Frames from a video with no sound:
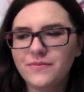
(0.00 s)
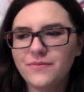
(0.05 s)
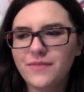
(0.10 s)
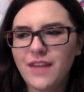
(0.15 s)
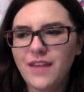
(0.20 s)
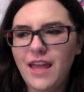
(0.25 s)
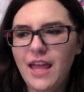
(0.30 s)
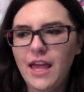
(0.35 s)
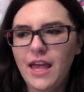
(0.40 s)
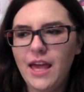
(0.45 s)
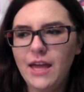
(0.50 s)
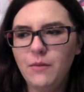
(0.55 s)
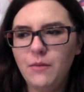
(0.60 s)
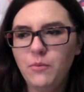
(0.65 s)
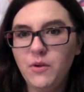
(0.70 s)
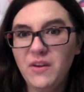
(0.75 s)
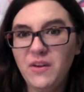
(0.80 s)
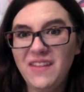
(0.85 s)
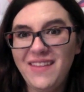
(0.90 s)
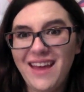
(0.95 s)
And
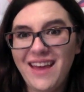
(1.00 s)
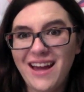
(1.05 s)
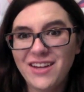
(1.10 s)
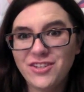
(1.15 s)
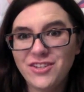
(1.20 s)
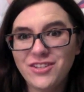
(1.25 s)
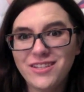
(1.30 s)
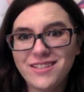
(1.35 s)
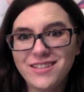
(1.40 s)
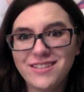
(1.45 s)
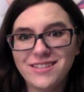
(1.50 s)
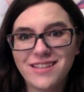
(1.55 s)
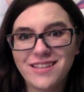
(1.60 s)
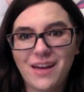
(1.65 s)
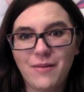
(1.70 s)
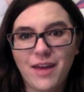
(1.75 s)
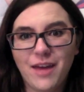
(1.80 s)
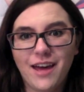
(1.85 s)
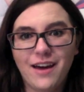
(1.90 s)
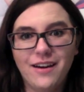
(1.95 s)
Beauty and the Ashes is
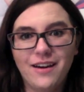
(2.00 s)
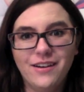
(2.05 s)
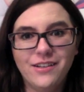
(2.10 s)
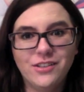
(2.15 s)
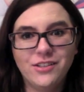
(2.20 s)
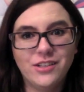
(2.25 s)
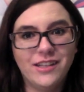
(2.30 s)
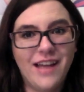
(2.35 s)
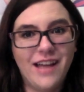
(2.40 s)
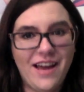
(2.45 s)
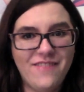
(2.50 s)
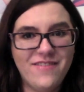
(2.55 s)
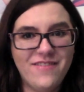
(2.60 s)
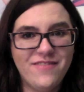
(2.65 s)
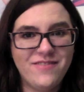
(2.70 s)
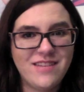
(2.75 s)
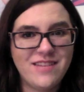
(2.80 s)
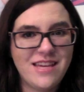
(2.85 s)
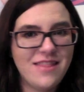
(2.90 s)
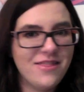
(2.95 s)
coming out July
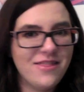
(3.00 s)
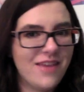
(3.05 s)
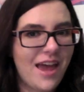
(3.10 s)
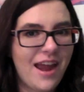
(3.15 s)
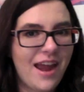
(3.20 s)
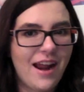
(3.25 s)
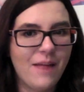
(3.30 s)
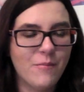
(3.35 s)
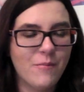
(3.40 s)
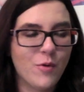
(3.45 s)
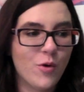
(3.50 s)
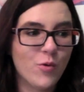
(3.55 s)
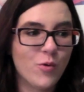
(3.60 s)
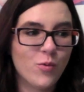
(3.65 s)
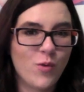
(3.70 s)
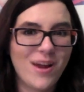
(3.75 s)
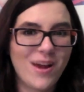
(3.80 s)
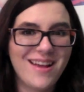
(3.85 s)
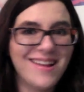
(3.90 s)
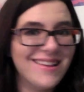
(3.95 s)
15th, and I'm
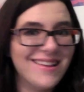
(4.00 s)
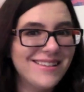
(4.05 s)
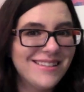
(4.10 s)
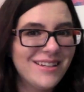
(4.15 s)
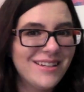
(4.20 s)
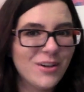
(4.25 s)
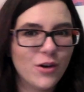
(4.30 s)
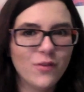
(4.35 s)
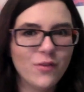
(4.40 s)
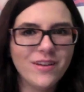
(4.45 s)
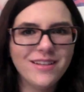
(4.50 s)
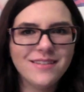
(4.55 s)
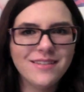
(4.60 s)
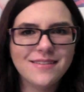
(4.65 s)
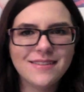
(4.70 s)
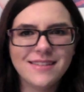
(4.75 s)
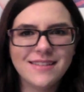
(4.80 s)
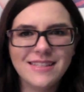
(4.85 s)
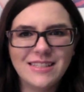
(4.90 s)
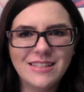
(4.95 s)
crazy nervous
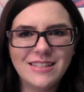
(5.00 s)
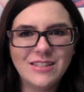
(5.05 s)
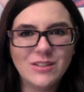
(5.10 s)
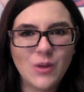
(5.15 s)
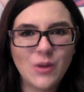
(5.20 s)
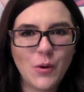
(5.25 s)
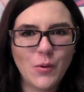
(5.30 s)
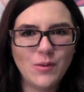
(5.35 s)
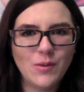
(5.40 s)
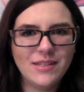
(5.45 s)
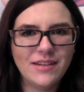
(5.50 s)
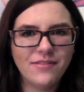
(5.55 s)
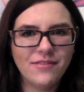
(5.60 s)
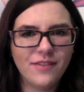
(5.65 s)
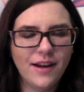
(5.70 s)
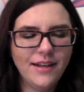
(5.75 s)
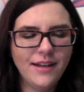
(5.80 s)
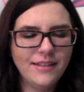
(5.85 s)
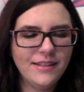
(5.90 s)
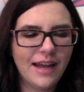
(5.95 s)
since it's so
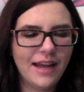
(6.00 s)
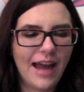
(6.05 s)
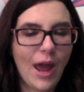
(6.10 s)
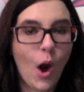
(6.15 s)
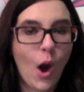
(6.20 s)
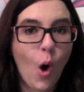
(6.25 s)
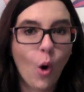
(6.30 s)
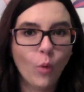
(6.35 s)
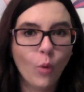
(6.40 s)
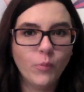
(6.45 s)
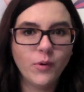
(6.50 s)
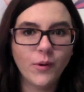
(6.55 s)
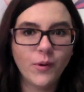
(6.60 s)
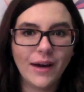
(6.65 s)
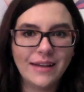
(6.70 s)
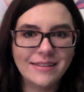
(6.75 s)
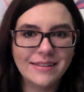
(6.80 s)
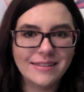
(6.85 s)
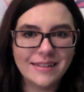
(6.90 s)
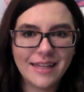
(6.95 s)
different, and I hope you
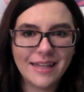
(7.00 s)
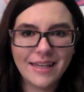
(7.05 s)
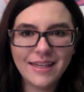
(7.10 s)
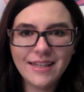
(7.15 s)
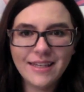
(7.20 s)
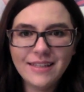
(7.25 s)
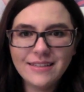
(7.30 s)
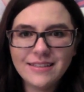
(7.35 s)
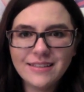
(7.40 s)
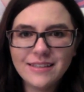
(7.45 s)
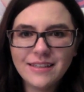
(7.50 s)
guys like it.